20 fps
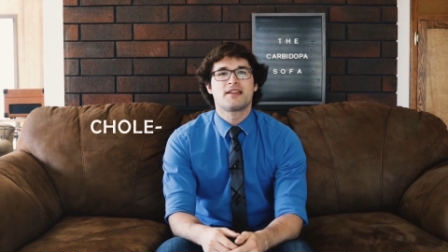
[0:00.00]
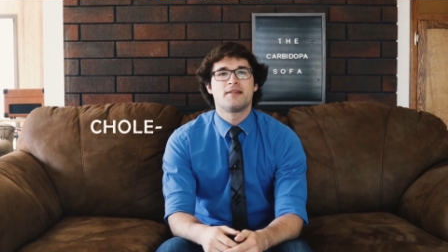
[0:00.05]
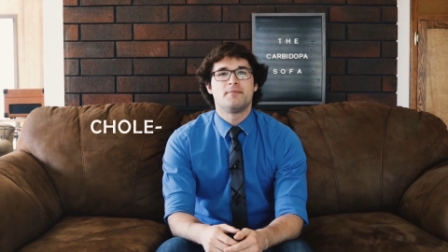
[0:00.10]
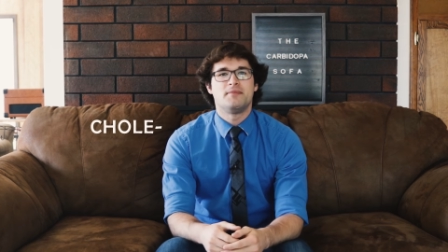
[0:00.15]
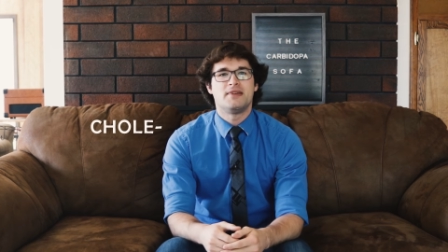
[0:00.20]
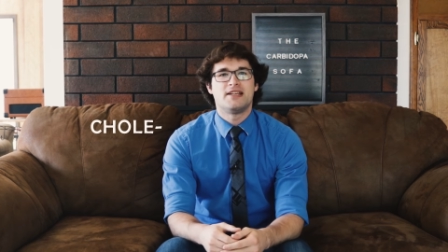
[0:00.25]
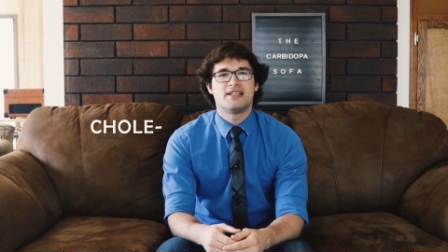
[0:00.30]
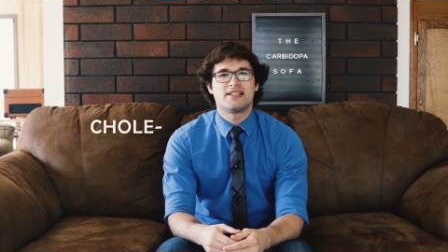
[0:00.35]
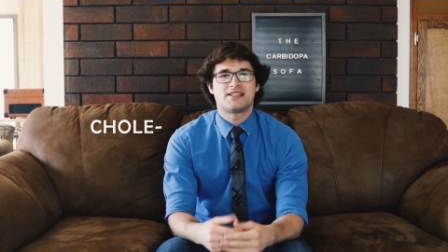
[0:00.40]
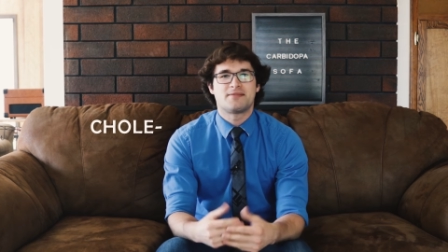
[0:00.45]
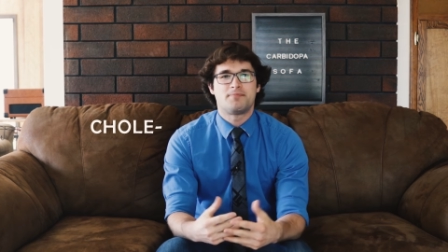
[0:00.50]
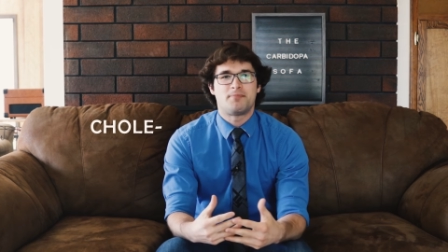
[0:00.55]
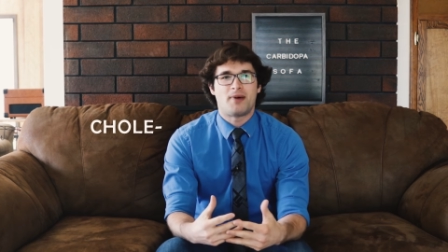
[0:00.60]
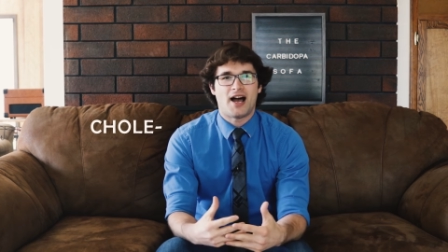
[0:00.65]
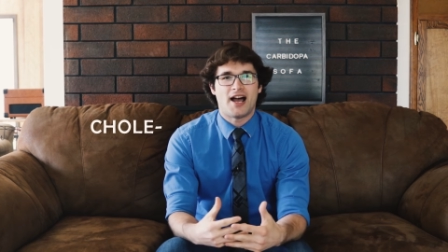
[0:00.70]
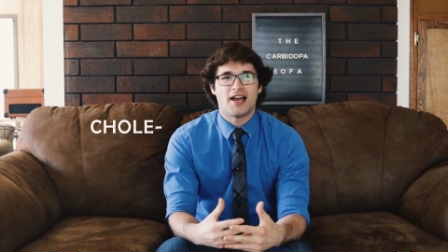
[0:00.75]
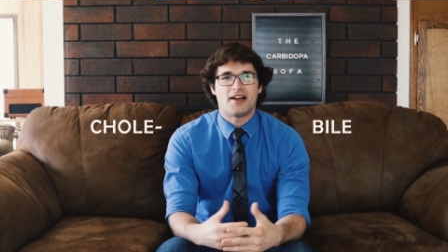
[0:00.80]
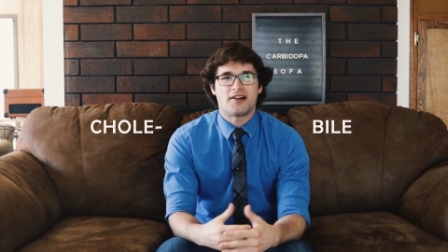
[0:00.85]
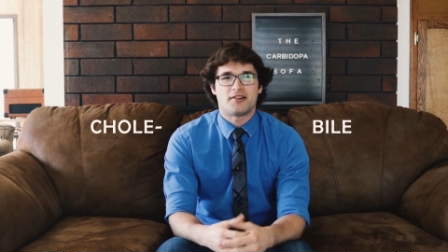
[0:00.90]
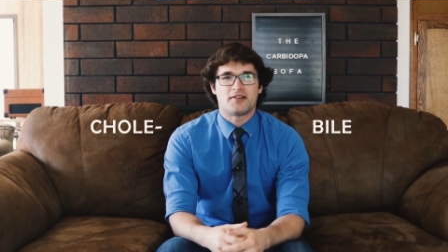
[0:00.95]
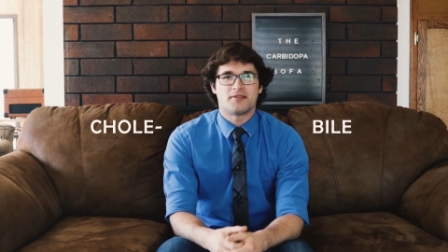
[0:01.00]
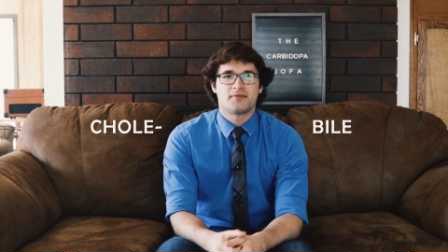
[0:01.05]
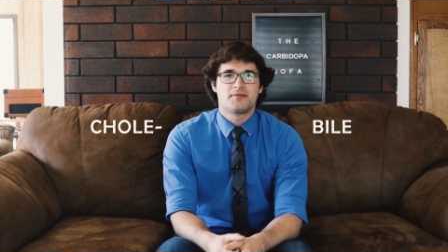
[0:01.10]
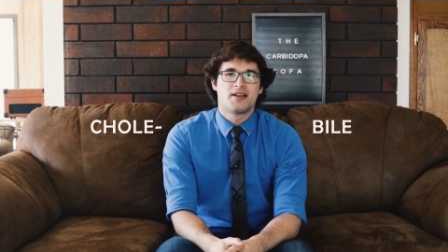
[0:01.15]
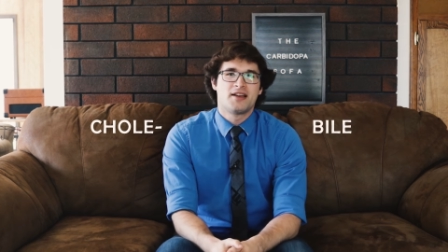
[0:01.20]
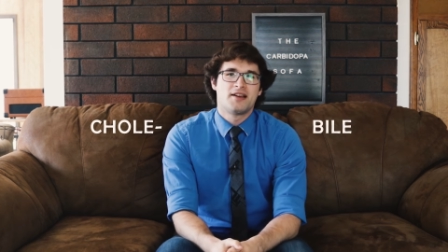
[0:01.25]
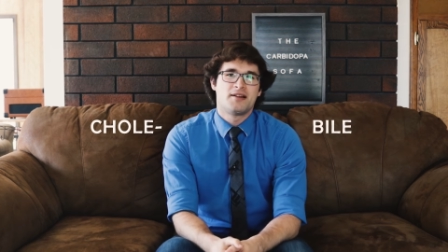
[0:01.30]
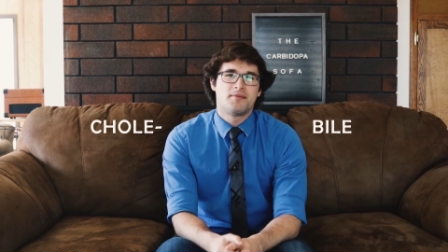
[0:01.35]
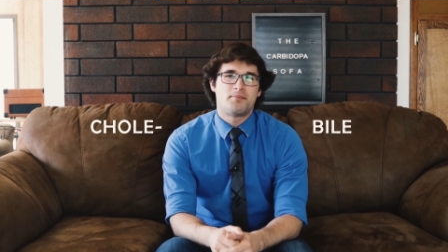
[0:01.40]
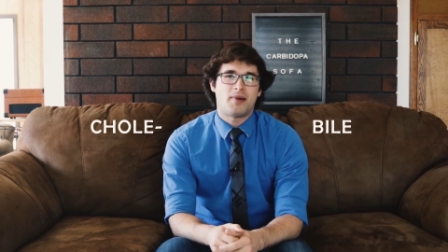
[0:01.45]
means bile.
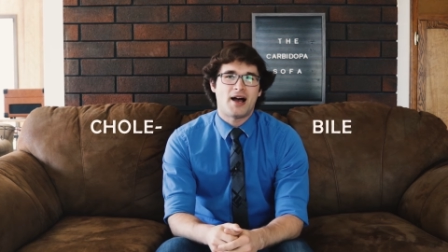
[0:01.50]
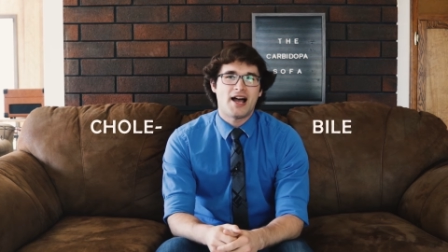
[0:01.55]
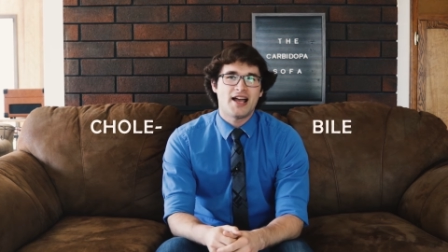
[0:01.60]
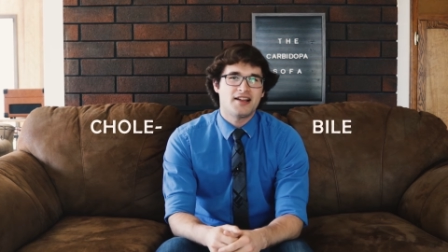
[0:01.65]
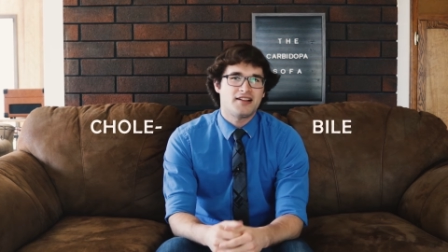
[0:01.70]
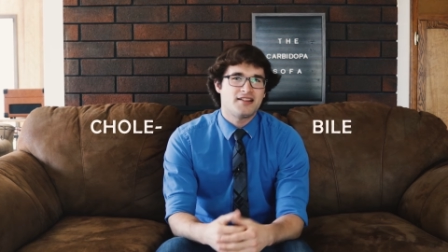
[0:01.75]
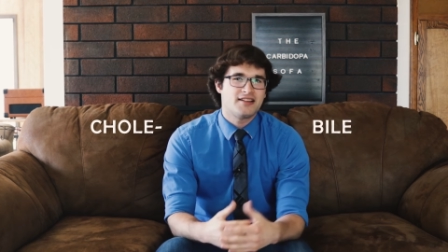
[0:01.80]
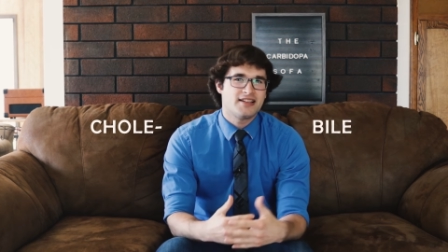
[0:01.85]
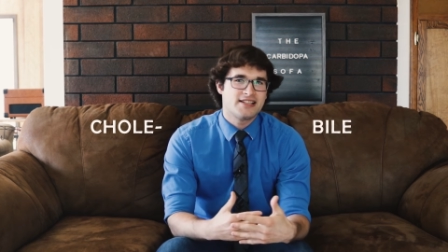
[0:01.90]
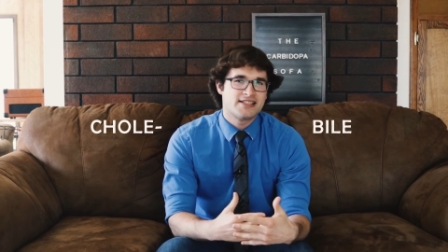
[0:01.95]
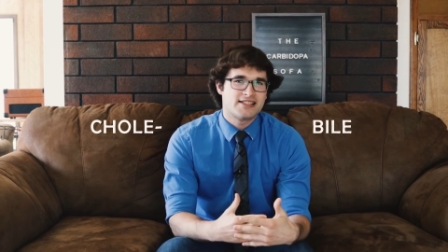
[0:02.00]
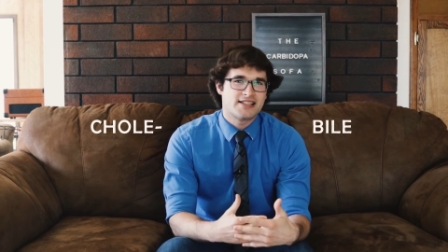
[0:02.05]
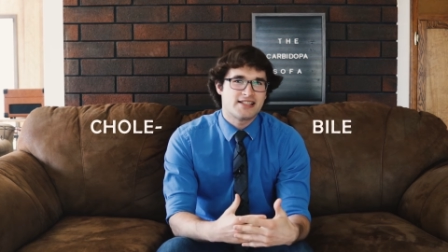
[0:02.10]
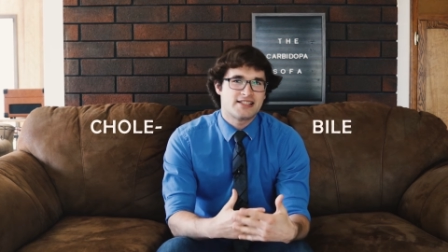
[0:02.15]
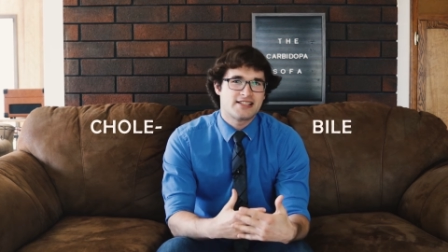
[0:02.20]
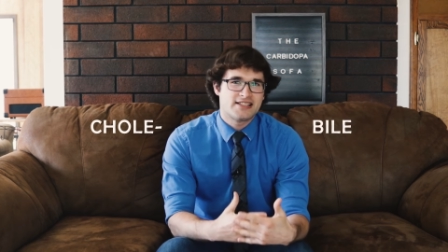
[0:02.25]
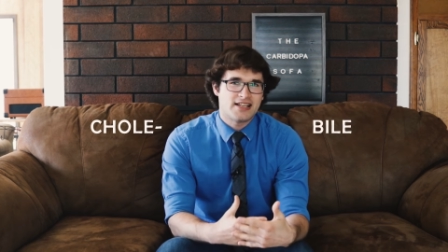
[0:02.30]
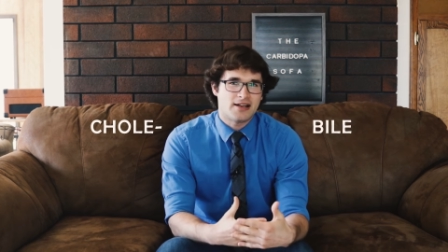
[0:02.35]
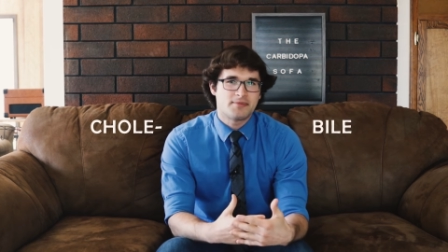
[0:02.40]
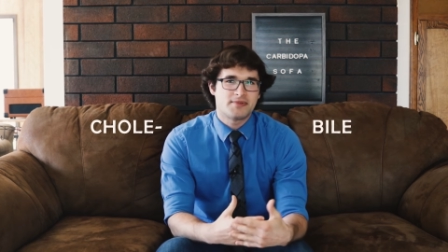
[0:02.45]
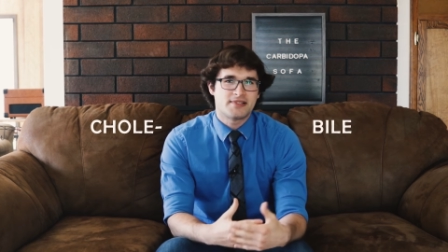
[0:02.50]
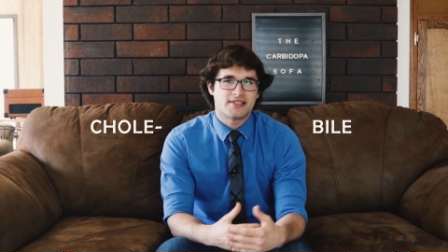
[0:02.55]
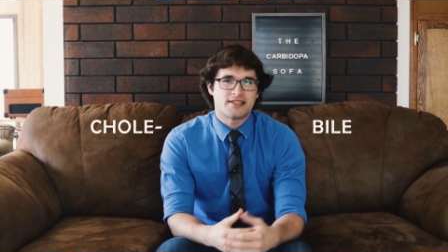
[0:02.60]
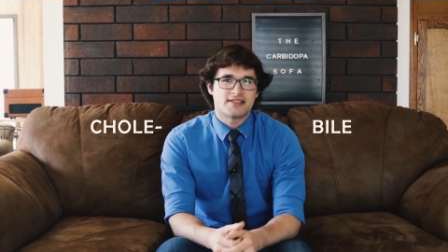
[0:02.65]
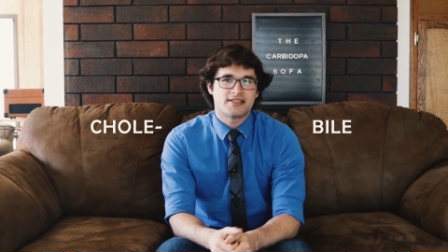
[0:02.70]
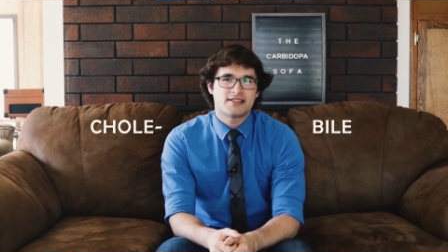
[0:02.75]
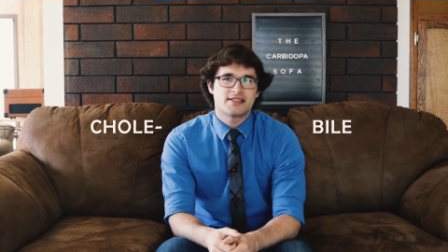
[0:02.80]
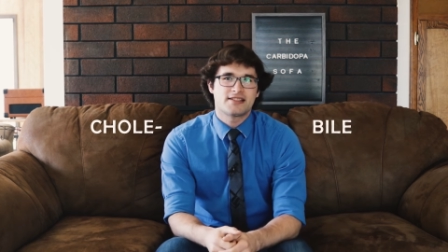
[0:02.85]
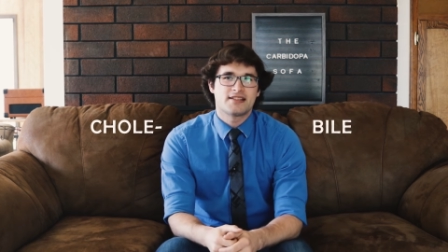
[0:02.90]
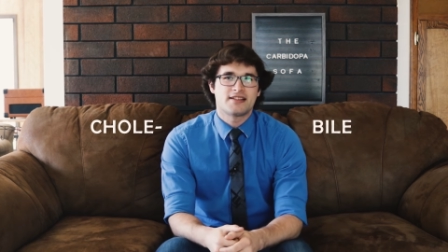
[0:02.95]
Bile is the
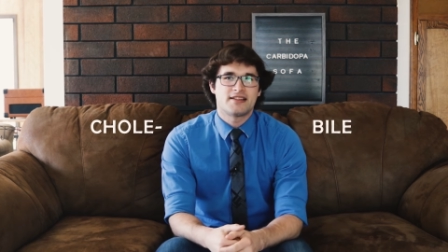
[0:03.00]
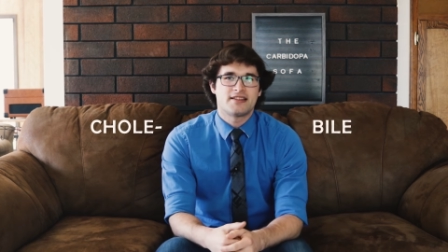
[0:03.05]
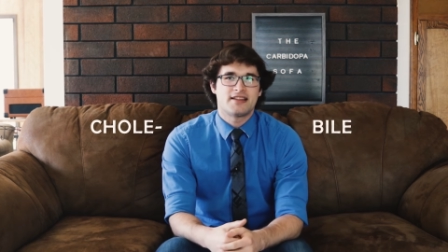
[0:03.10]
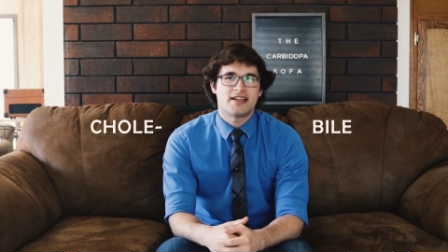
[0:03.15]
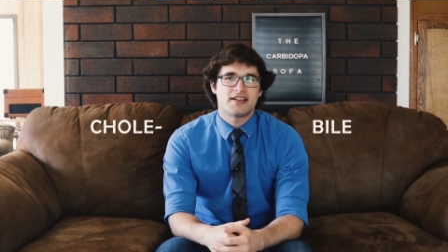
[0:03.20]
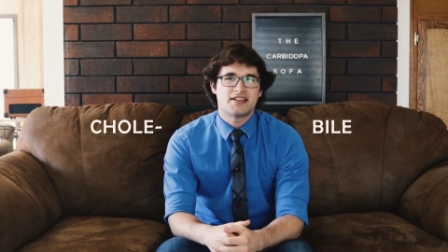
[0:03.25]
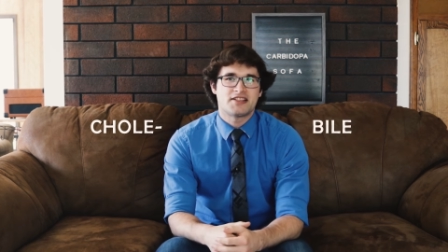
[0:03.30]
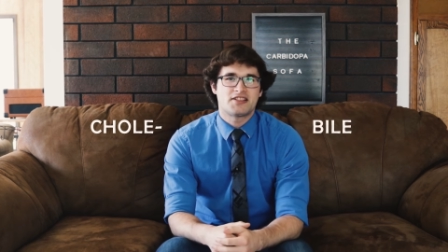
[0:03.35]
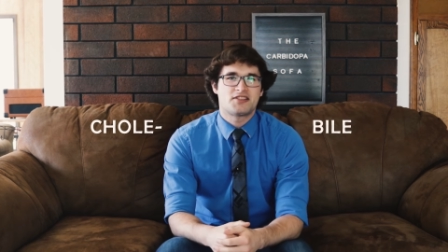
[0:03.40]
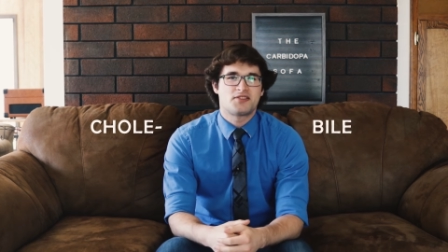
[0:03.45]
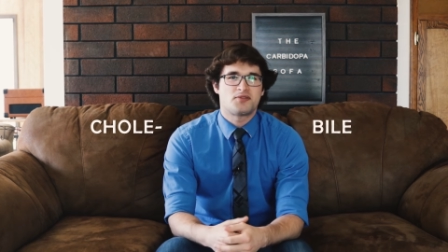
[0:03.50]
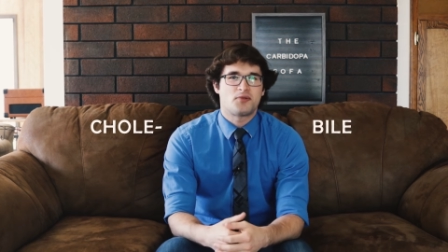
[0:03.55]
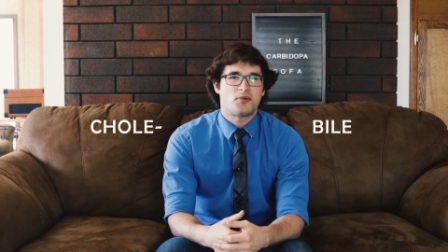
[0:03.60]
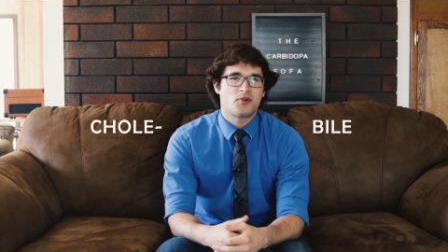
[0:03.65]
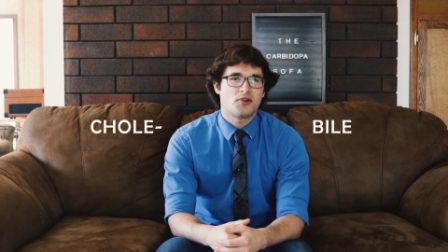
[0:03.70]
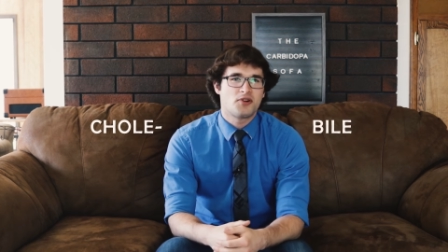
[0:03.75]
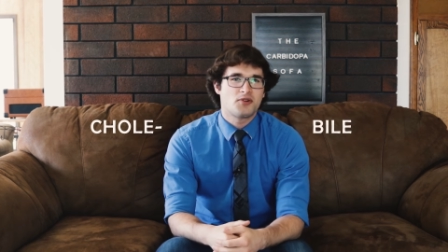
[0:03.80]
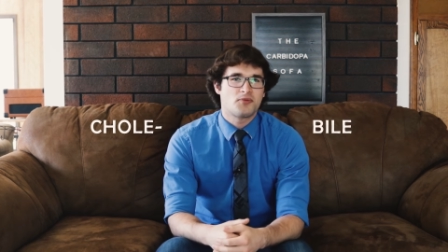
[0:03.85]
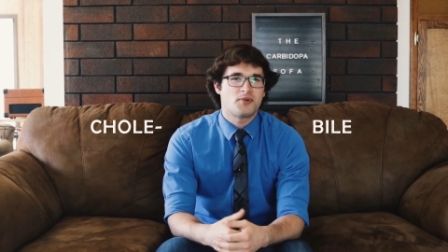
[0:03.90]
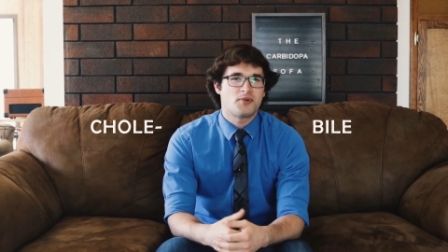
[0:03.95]
substance that is stored